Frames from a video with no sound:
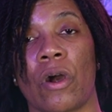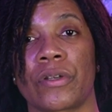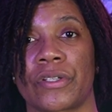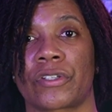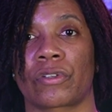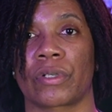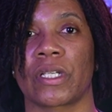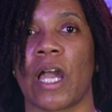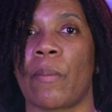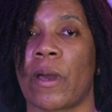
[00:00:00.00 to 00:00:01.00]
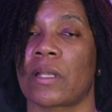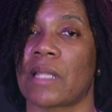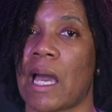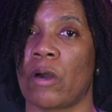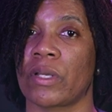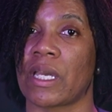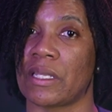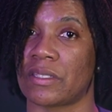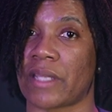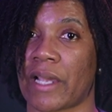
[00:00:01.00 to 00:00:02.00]
or disagree about allowing
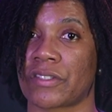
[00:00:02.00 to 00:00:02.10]
Instax